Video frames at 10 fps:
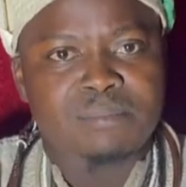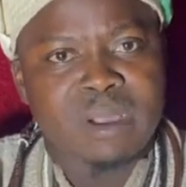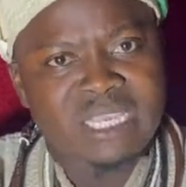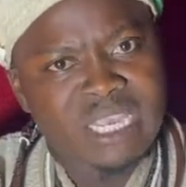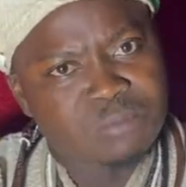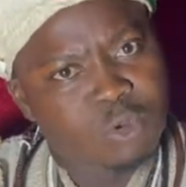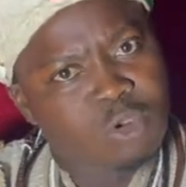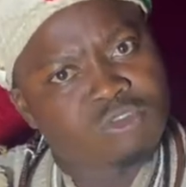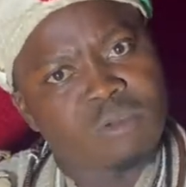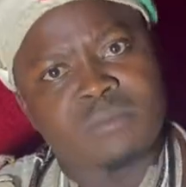But just
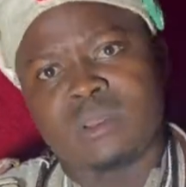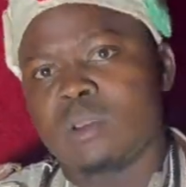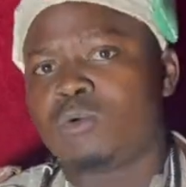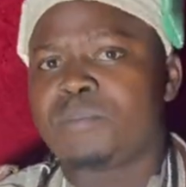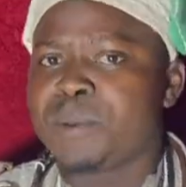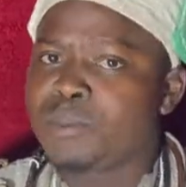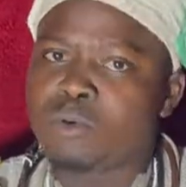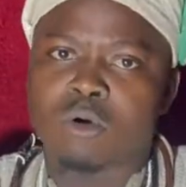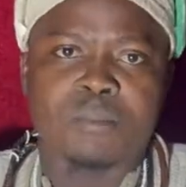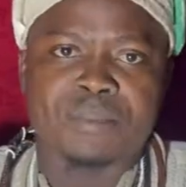because of the way
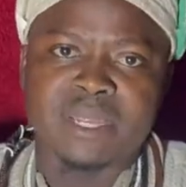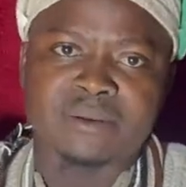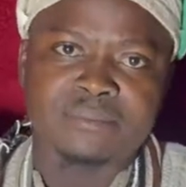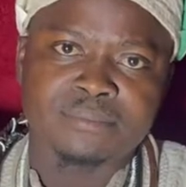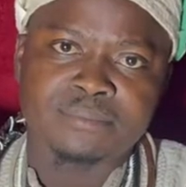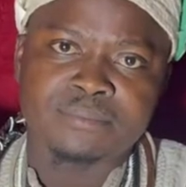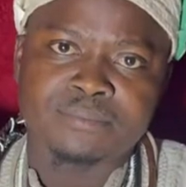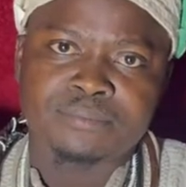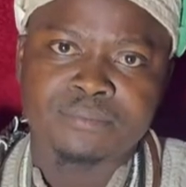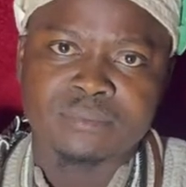people complain,
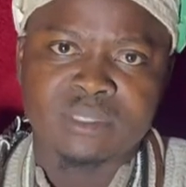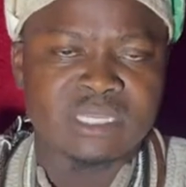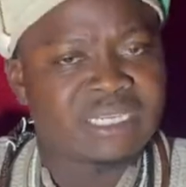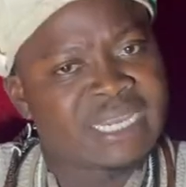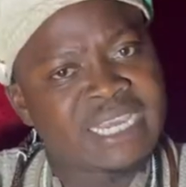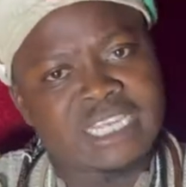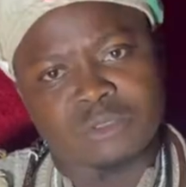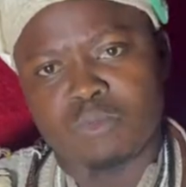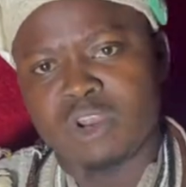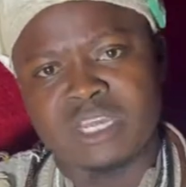they take
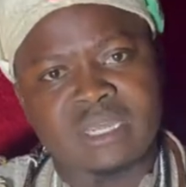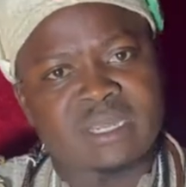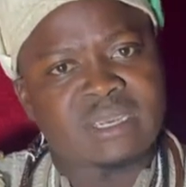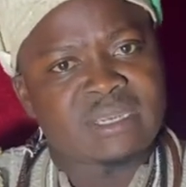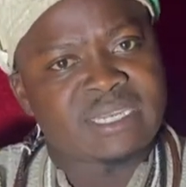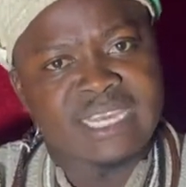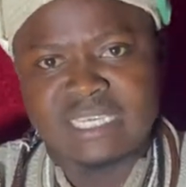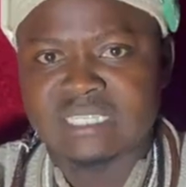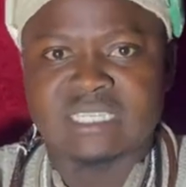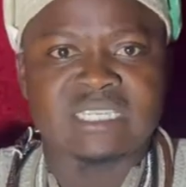his money, take
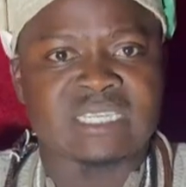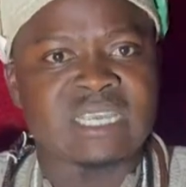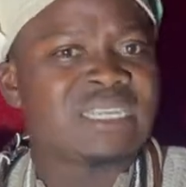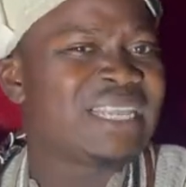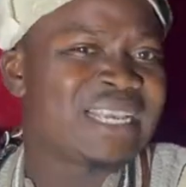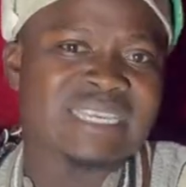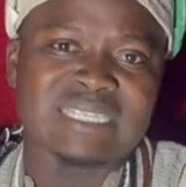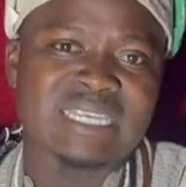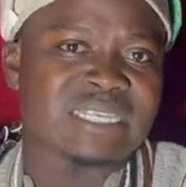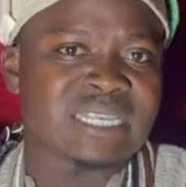his
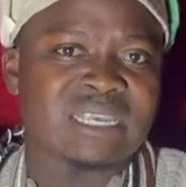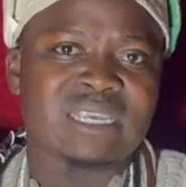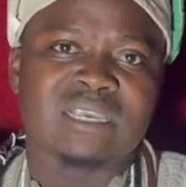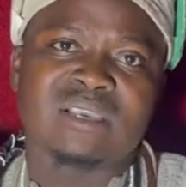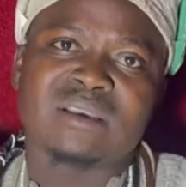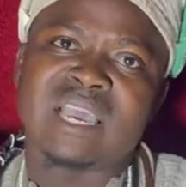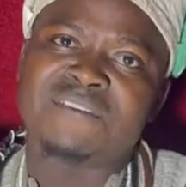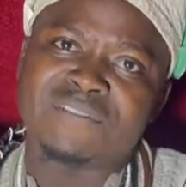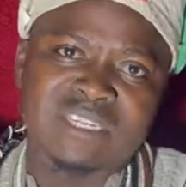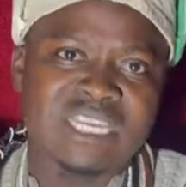this,
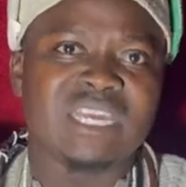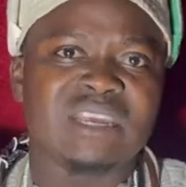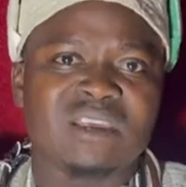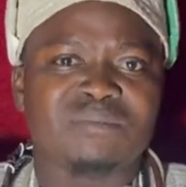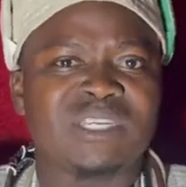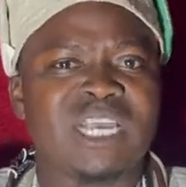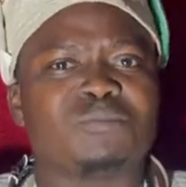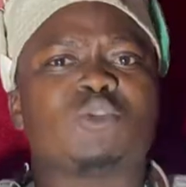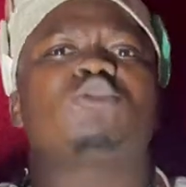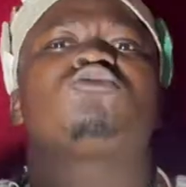every day, just
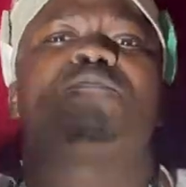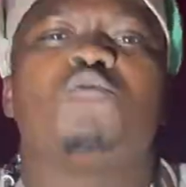because of